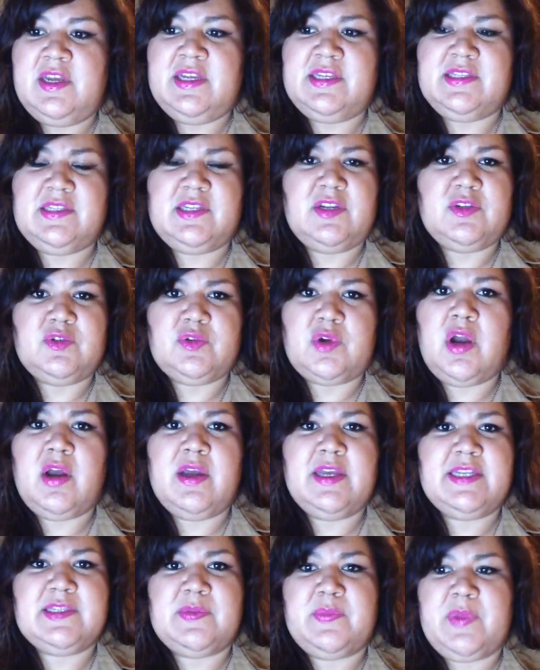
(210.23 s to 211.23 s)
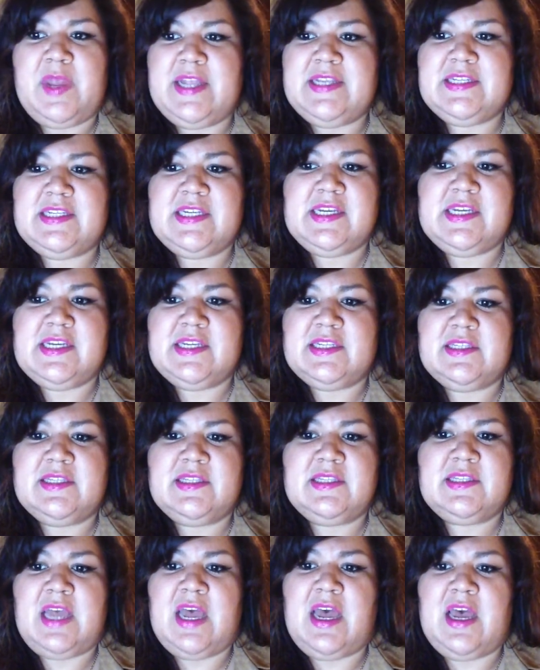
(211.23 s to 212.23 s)
He's done drawings and
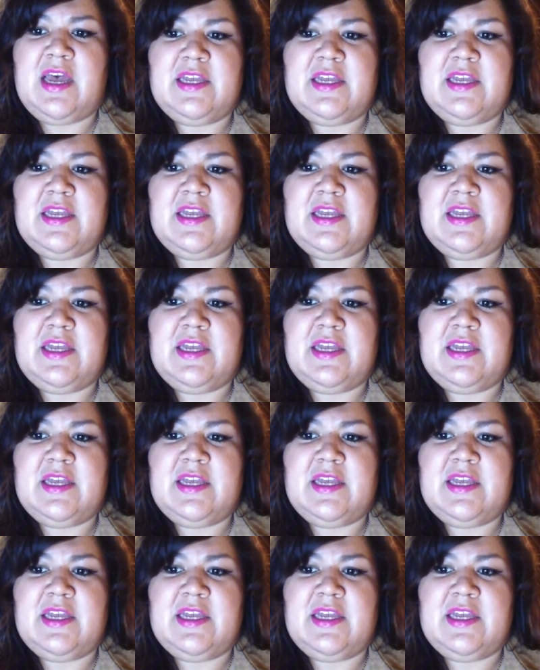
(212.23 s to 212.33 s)
paintings.